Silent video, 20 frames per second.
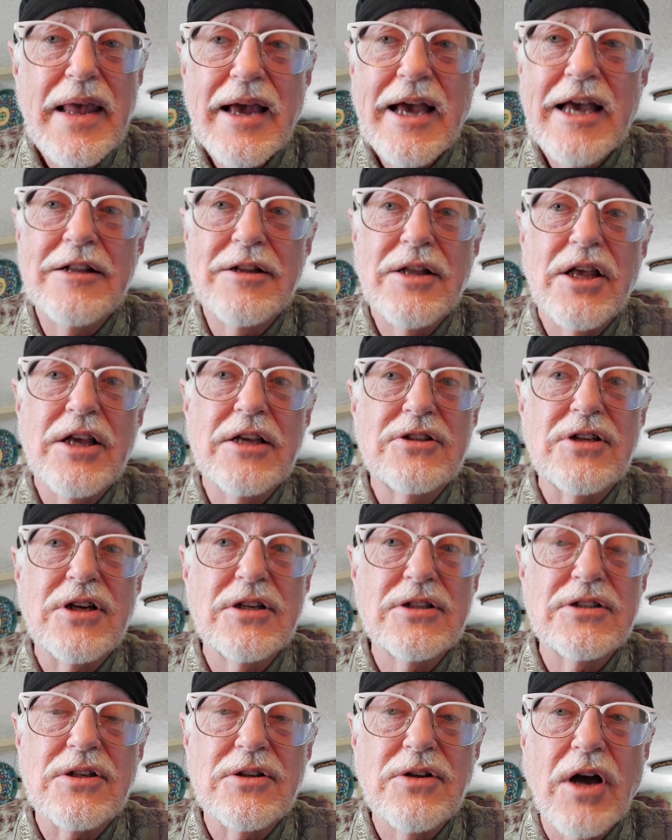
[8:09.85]
And and
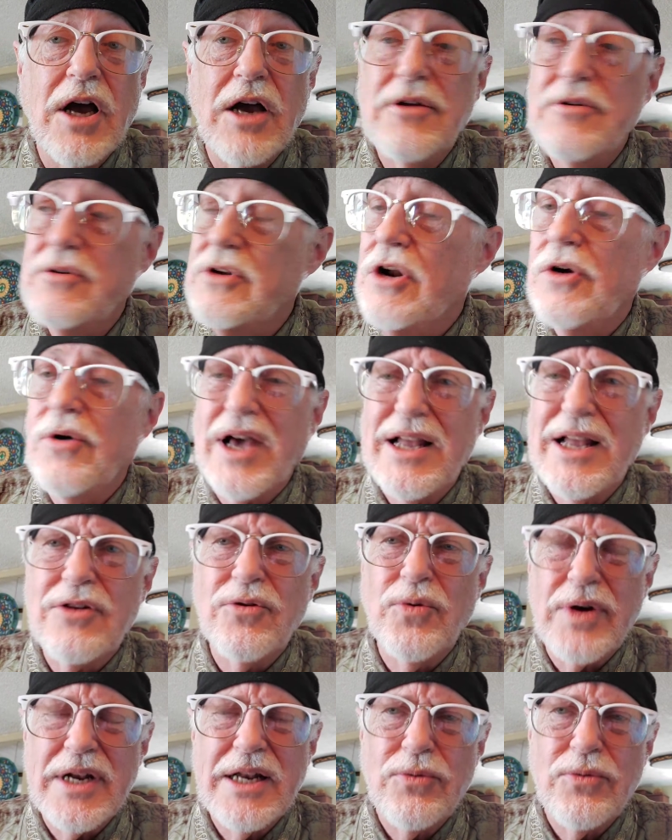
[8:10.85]
since uh, you know, I
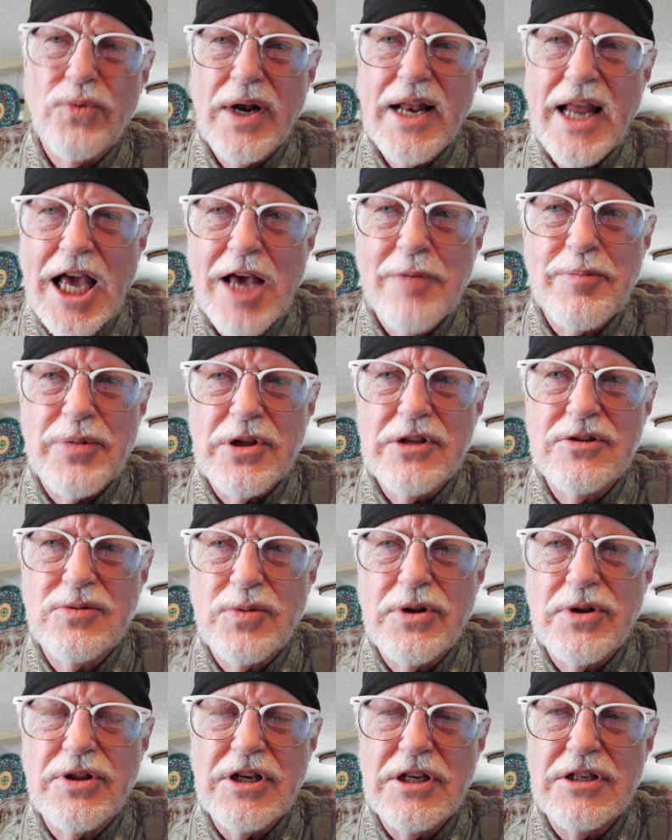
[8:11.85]
don't what what happens
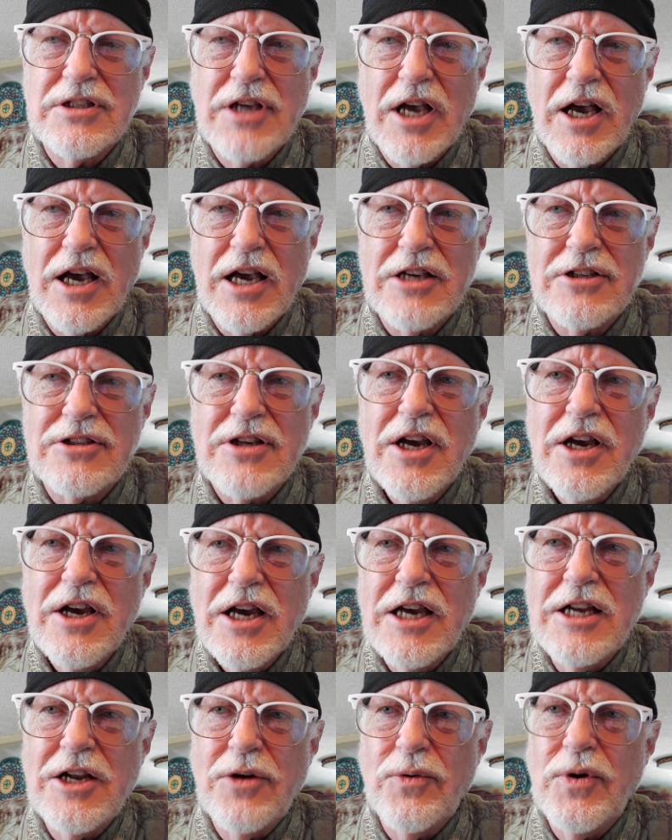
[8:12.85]
with these guys.
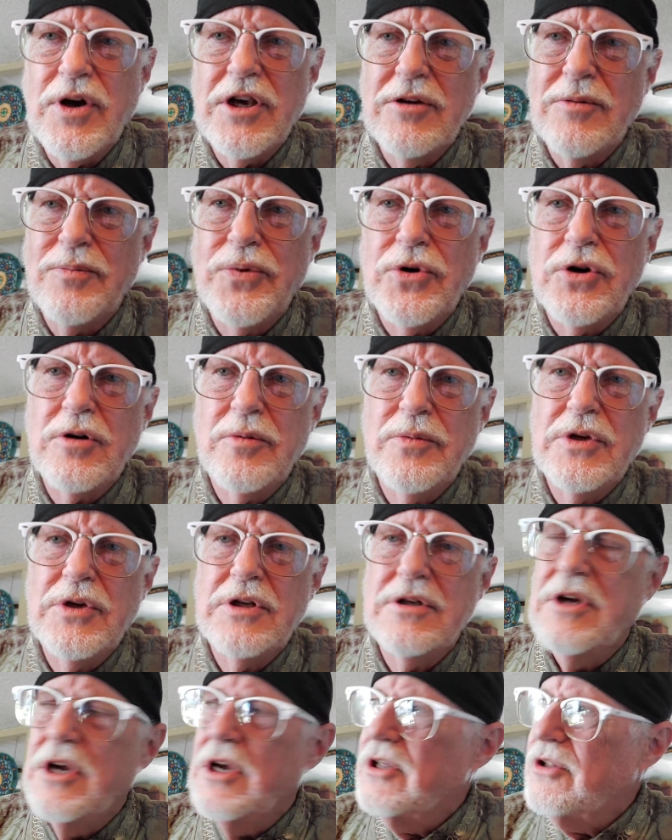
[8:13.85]
Anyway, you put them in.